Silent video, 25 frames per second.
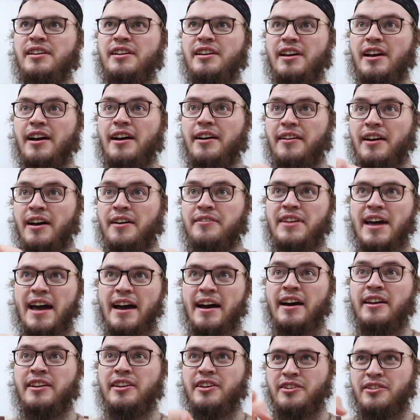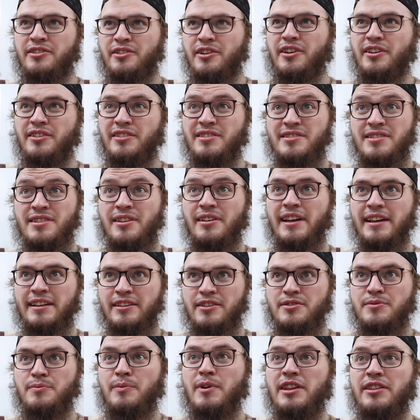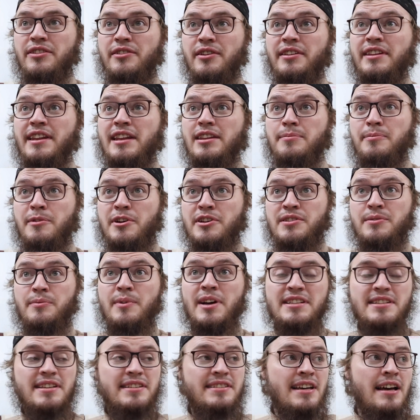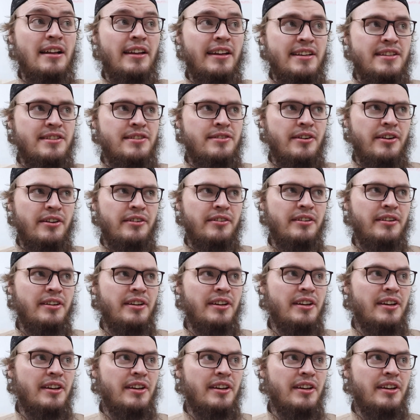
of that other third. So like there's 1/3 that the person wants to sell, his third.